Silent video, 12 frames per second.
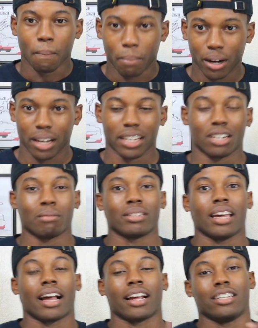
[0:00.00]
But you know what I'm
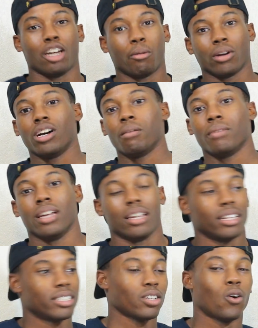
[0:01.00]
saying? I got doubled up,
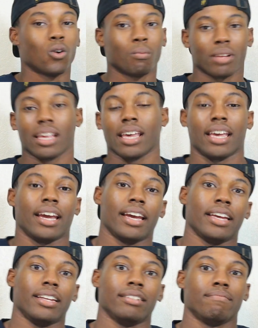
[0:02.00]
sold them.
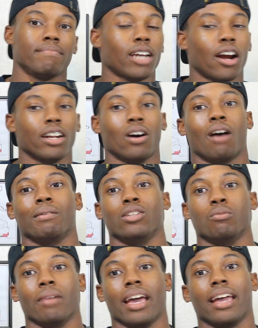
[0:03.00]
And y'all already know how we
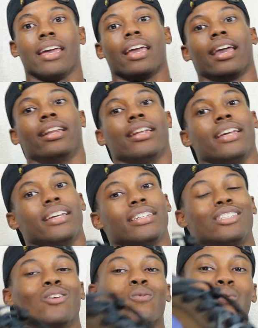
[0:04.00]
do, man. And it
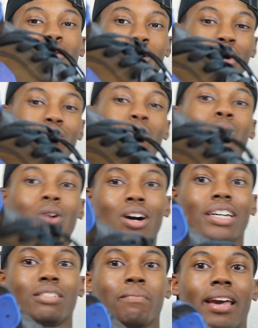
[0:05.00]
is the Royal
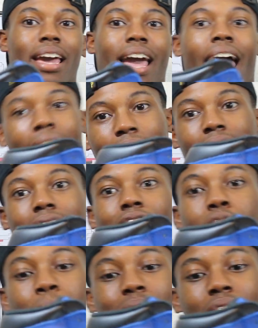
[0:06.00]
Ones, man. Had to
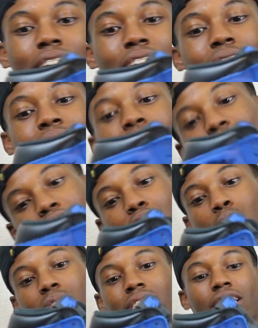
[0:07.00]
cop it. Very
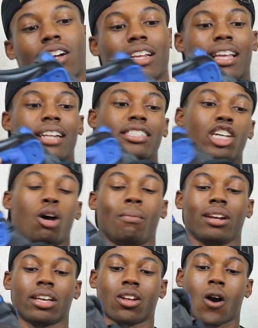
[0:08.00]
dope sneaker. At that
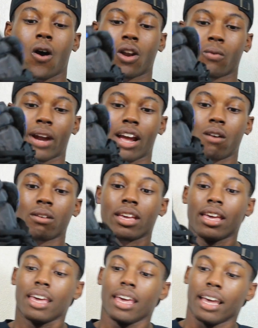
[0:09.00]
tumble leather all around,
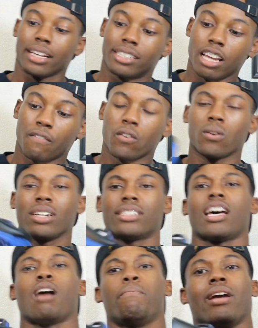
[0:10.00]
except for on the
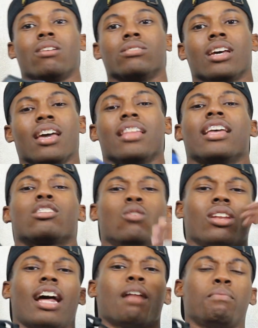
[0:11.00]
side panels. That's what a
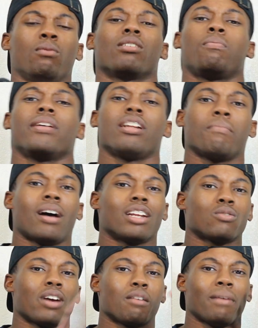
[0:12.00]
lot of people complain about.
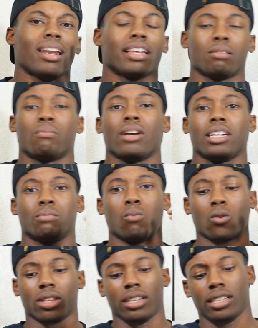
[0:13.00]
That's why everybody like the breads
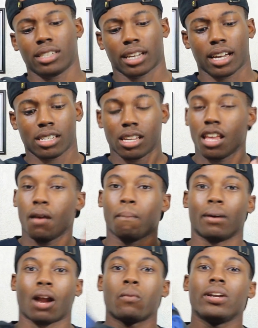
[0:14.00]
more than these, I guess.
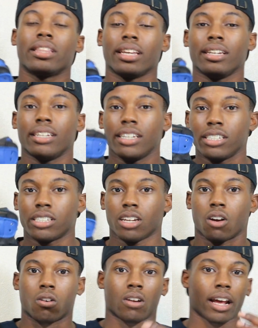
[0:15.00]
But I really think these
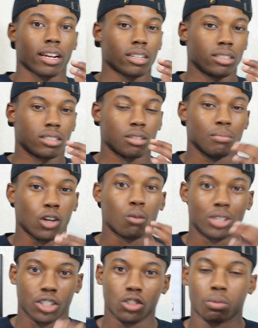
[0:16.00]
are like some
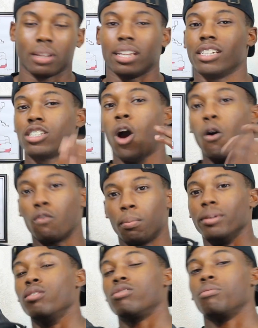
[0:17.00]
dope shoes, but they just
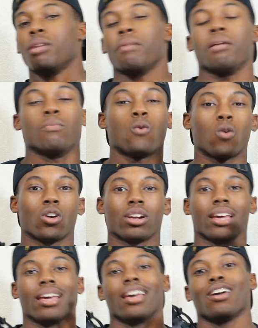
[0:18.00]
overproduce them. They made
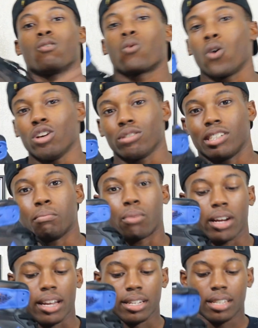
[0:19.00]
more Royals than
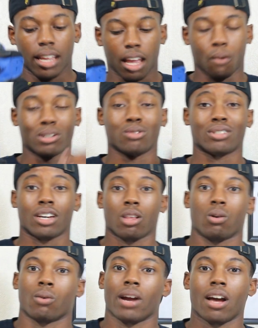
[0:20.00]
breads. I wish it was the
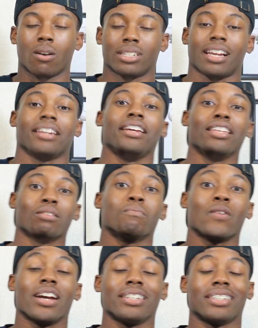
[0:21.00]
other way around because I need them
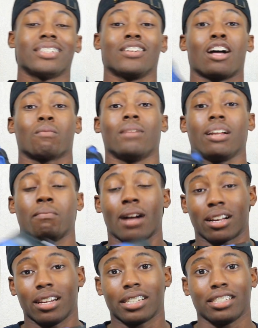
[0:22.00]
breads. They still not my, my
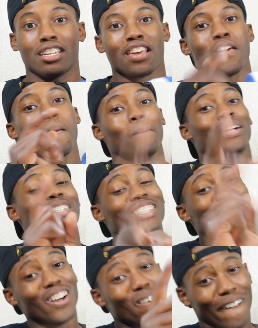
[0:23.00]
collection. But
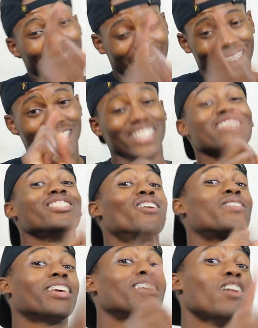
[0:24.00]
just know, just
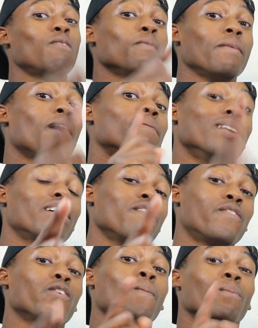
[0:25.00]
know, Kicklahoma, man. I'm looking
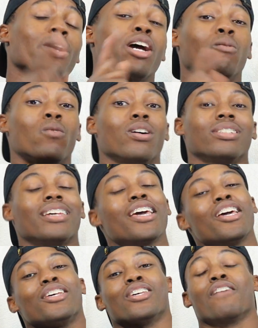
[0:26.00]
for them bread ones.
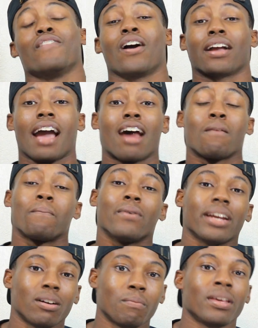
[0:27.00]
So if y'all got them,
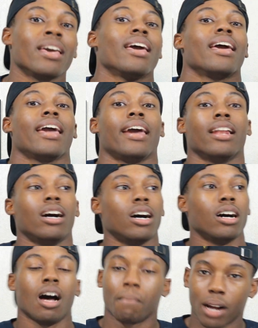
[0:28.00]
bring them. And
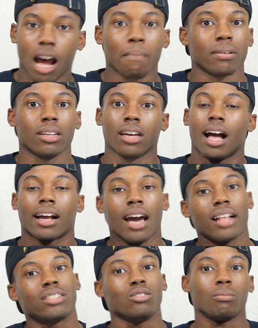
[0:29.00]
uh, I'm copping. I
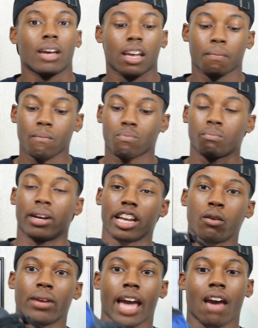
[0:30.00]
got to, man. But
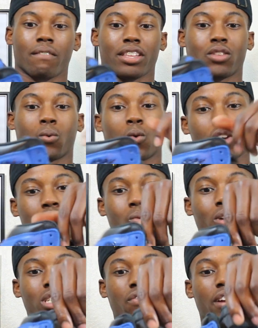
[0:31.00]
here we have it. The Royal
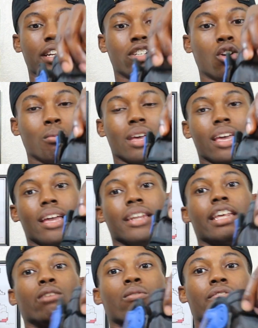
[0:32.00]
Ones. Very dope.
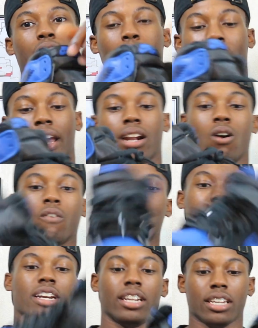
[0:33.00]
Did a review and on feed of